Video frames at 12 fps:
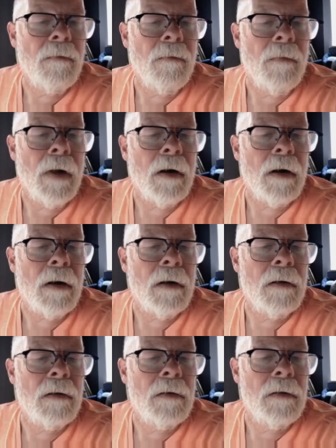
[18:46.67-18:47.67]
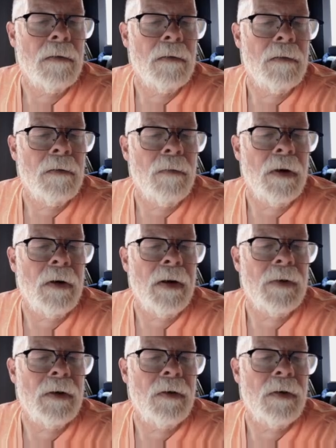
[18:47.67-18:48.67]
Mark. We don't have
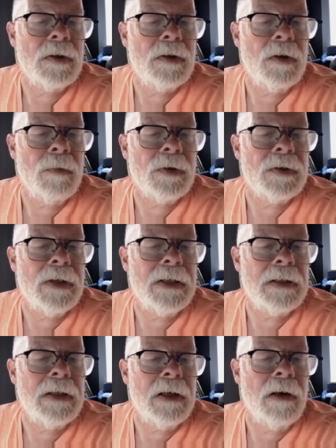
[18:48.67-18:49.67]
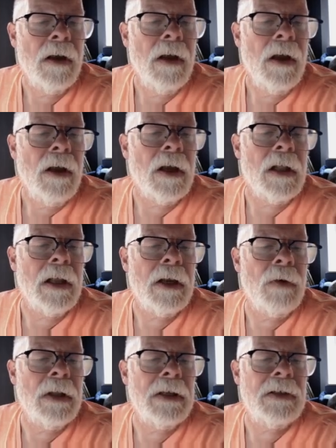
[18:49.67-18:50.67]
to do this too precisely here. You click
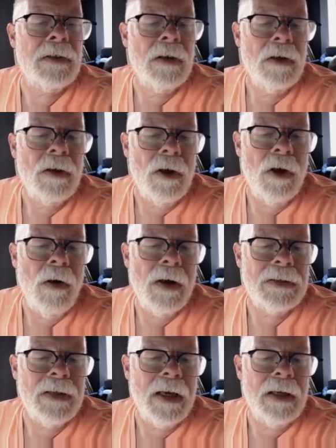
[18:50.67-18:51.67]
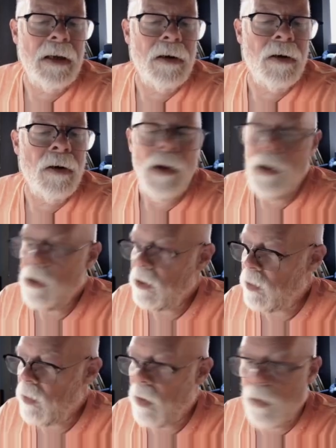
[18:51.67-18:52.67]
and release. You go outside here.
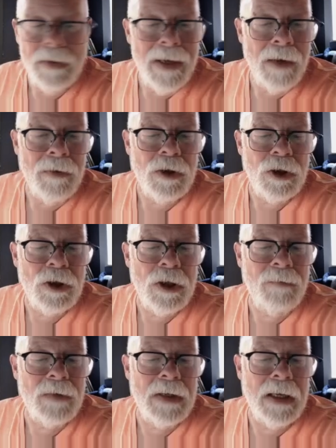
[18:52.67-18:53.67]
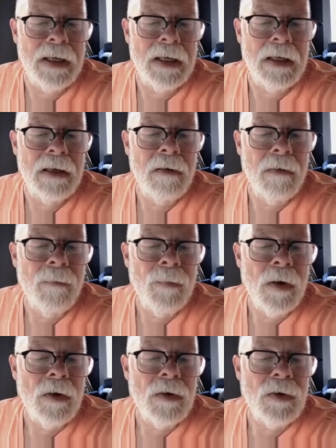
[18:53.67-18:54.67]
You hold down the Shift key
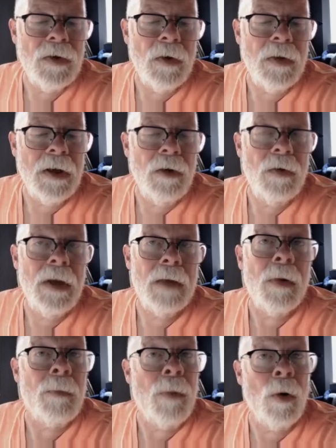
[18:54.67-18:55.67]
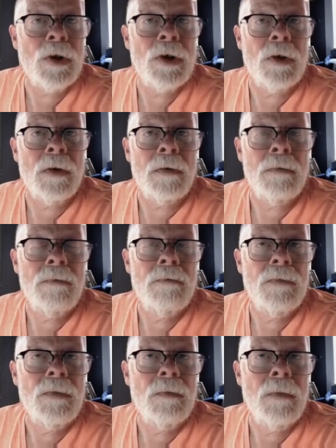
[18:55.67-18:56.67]
so that you get proportional
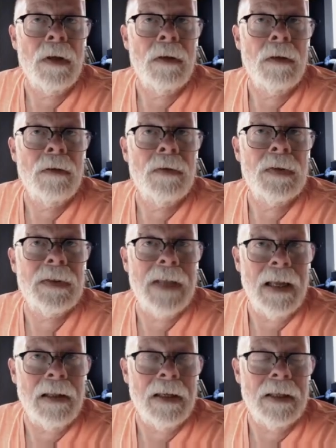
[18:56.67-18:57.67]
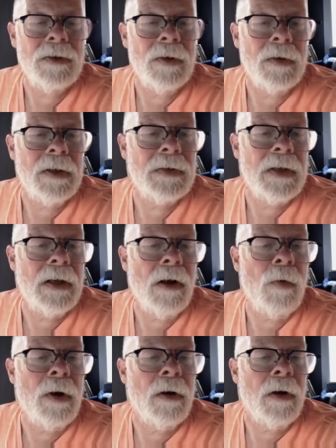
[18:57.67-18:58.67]
scaling so it doesn't get
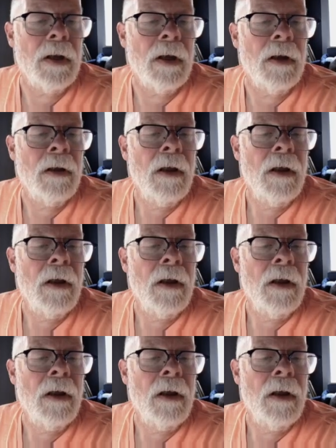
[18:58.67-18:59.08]
all weird on you.